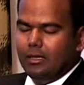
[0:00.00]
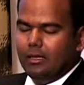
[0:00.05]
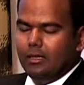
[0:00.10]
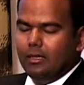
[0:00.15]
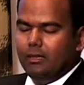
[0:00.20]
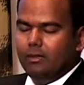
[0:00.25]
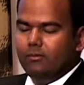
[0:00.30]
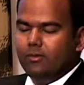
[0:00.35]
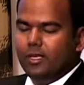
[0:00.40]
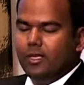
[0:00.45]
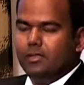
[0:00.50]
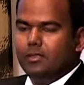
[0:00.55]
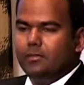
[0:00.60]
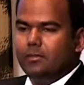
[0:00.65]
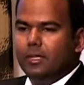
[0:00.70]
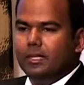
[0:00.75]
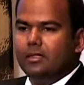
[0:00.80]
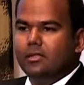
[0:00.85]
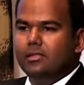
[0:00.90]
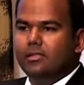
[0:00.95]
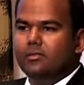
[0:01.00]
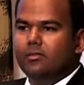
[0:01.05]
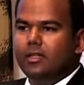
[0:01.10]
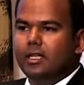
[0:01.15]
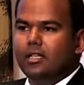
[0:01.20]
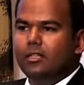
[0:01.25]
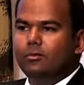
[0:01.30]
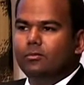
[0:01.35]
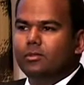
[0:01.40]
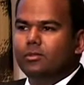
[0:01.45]
There are various methods
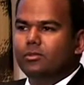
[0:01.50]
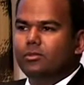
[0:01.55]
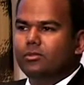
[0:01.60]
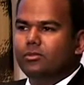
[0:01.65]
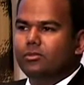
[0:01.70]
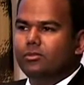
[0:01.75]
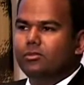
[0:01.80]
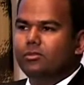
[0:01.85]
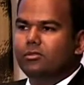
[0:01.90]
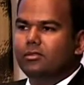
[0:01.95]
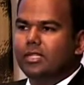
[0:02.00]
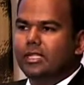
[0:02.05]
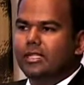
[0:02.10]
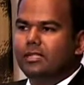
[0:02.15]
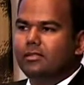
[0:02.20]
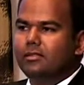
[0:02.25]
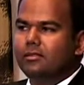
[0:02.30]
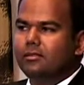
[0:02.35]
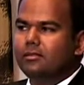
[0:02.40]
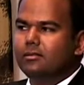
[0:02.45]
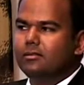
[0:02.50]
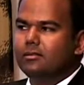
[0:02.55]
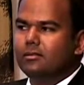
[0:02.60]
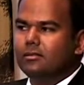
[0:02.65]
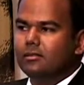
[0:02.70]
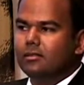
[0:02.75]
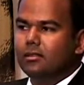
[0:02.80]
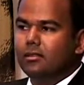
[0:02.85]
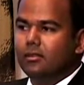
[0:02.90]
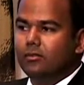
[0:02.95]
available to treat
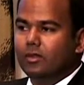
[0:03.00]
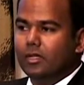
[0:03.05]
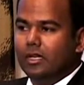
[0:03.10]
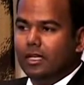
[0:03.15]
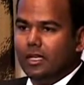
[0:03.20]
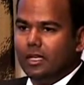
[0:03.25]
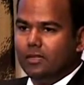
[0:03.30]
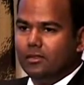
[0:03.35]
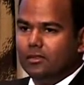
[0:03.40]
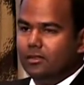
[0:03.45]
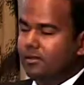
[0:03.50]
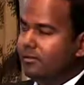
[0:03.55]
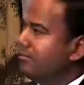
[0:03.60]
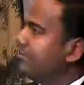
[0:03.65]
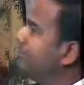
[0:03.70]
liver cancer.